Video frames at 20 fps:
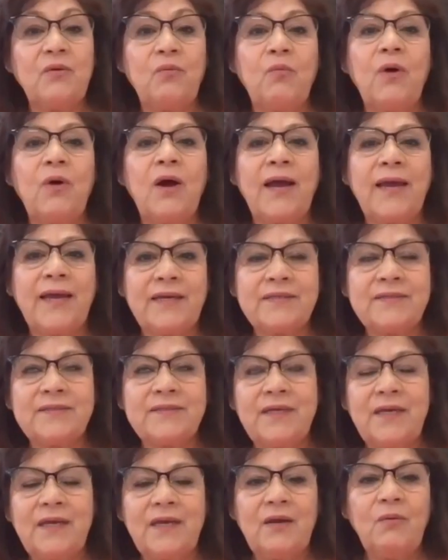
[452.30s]
the
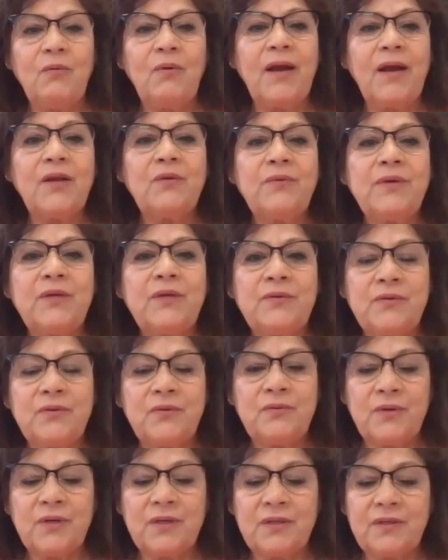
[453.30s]
whys. Why do we do the
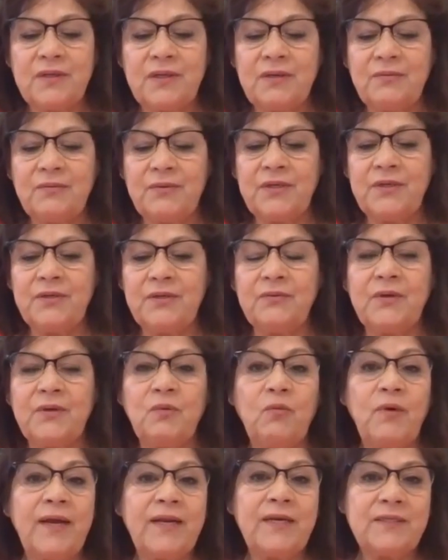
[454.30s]
work that we do, and
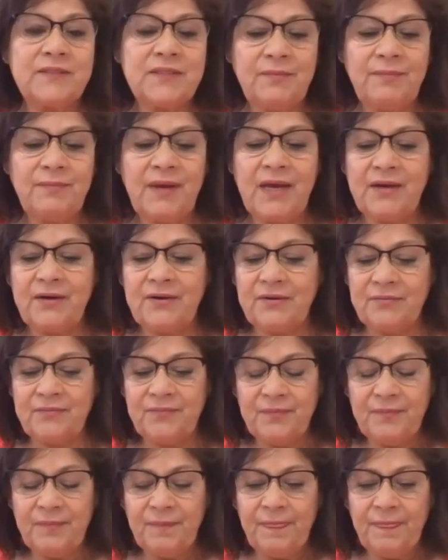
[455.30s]
why does it matter?
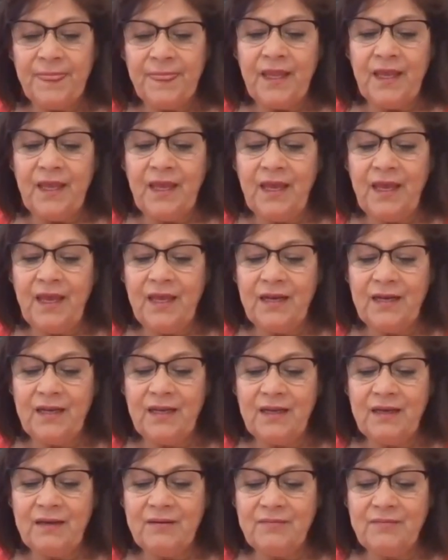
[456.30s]

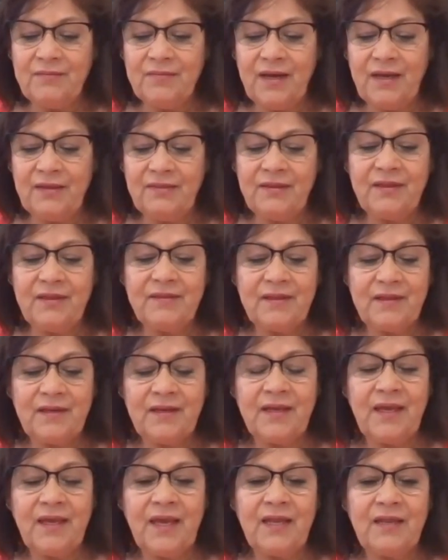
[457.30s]
And I think that,
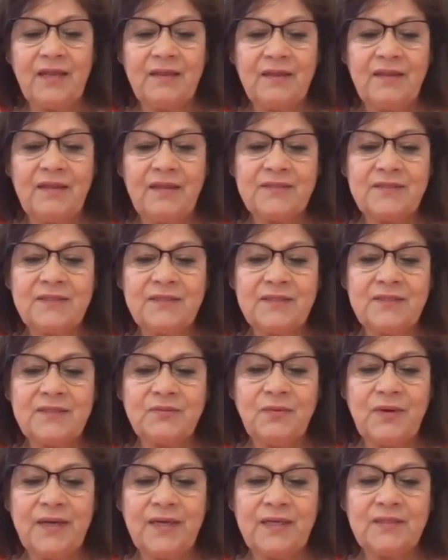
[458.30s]
again, this is
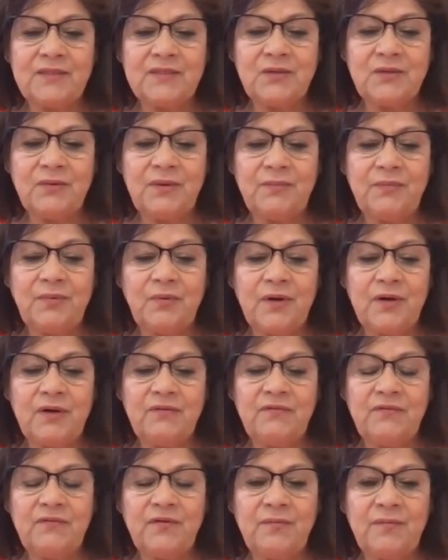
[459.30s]
why it's so
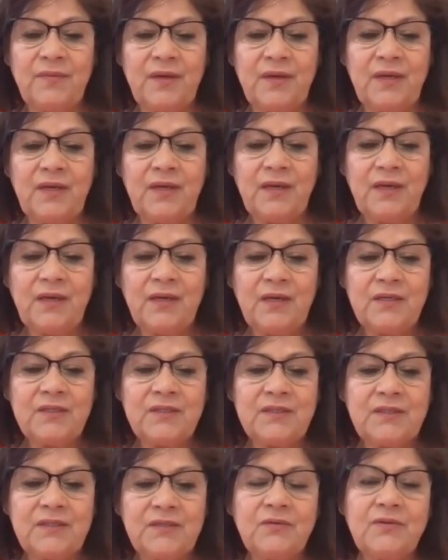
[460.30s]
important for me,
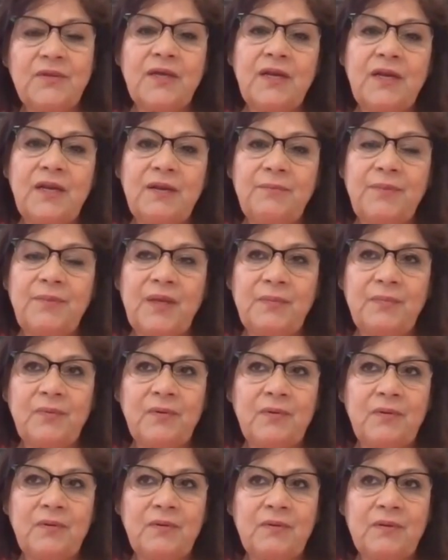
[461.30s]
so that
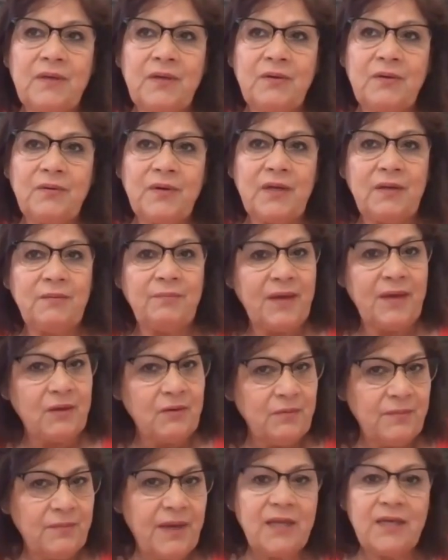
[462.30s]
people, in
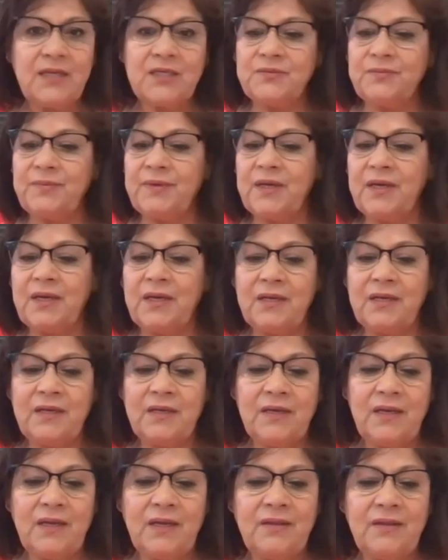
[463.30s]
middle
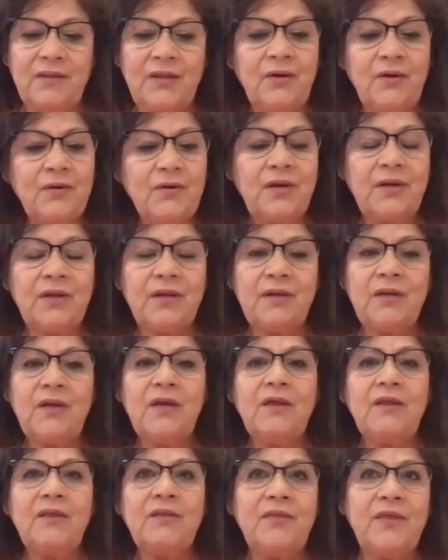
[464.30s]
management, and they're
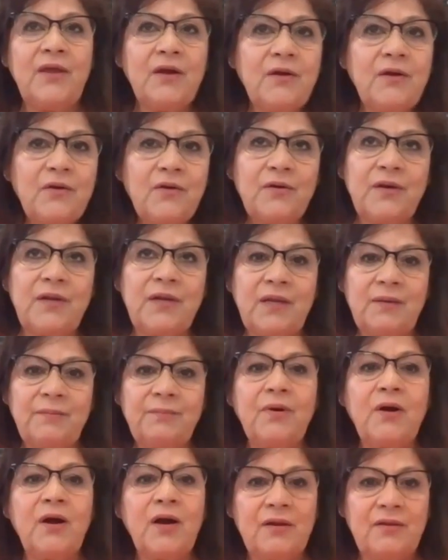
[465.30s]
gonna
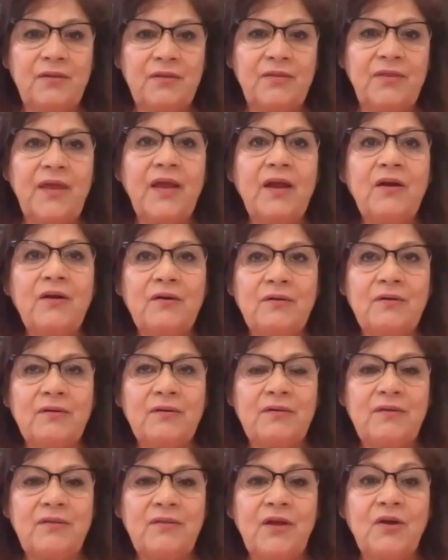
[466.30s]
impart their
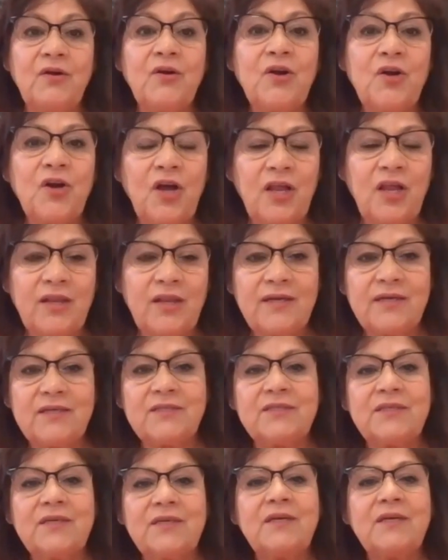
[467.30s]

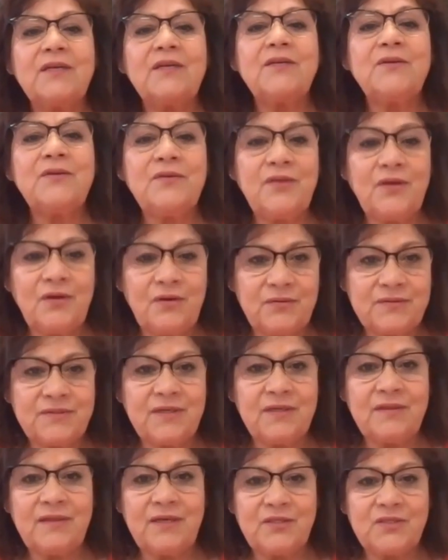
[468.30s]
knowledge to those
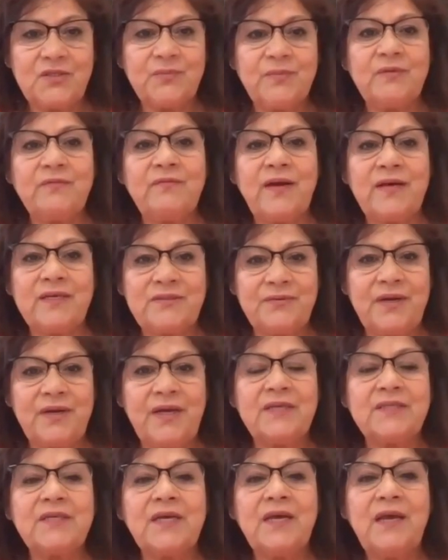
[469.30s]
that they supervise,
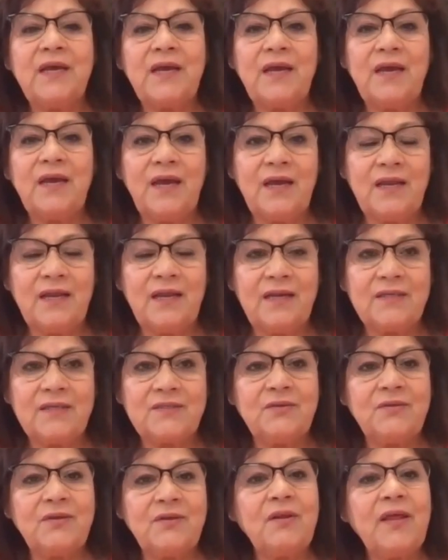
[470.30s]
right? And
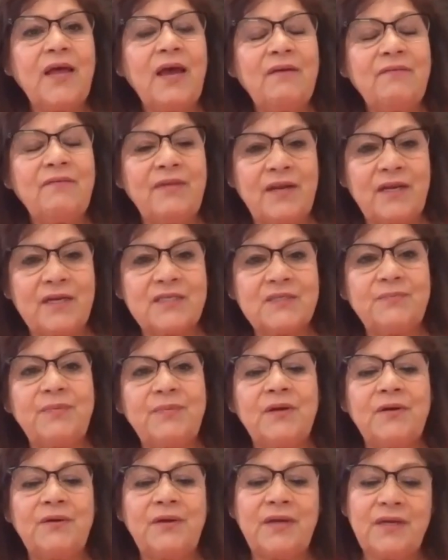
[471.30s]
so they'll have that
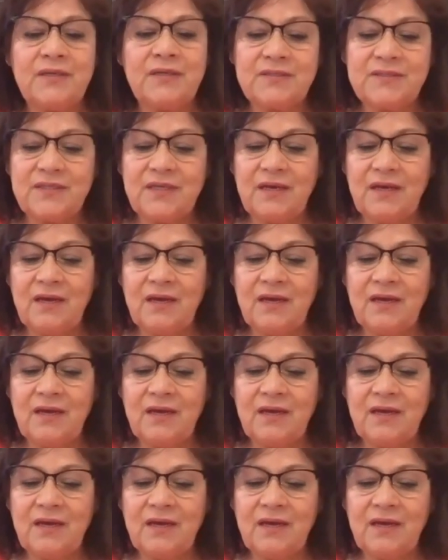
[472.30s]
experience,